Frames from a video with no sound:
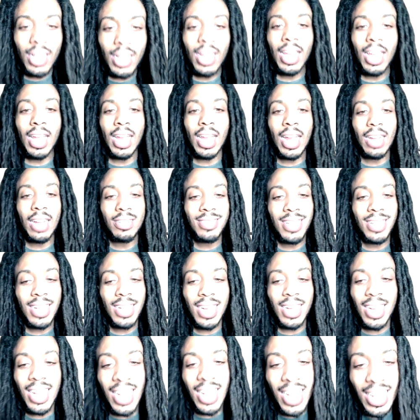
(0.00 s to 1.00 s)
and I was like,
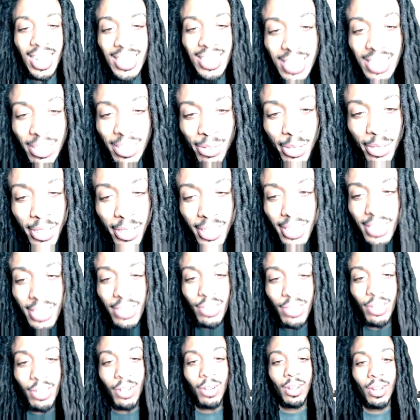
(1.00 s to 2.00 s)
I see where this is
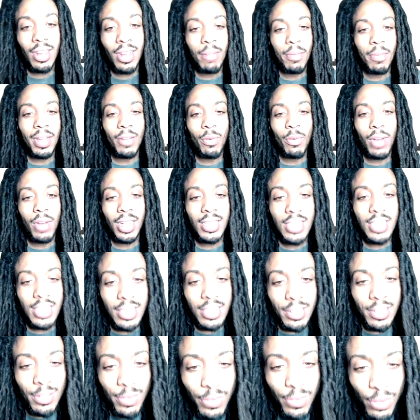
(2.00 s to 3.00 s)
going. I might watch it
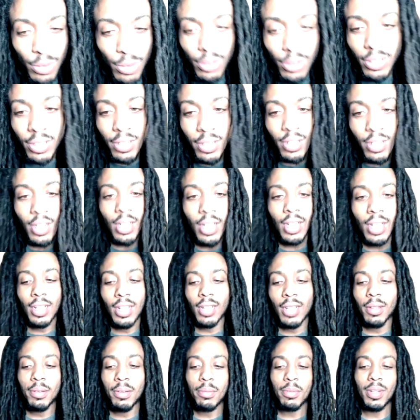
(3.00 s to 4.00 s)
in the future.
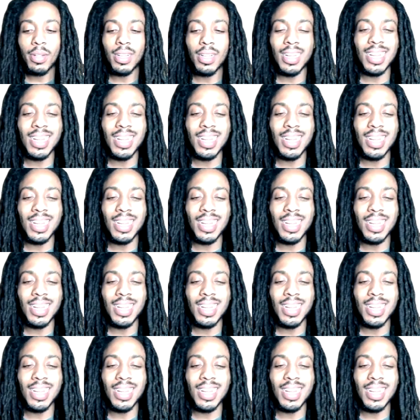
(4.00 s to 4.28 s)
But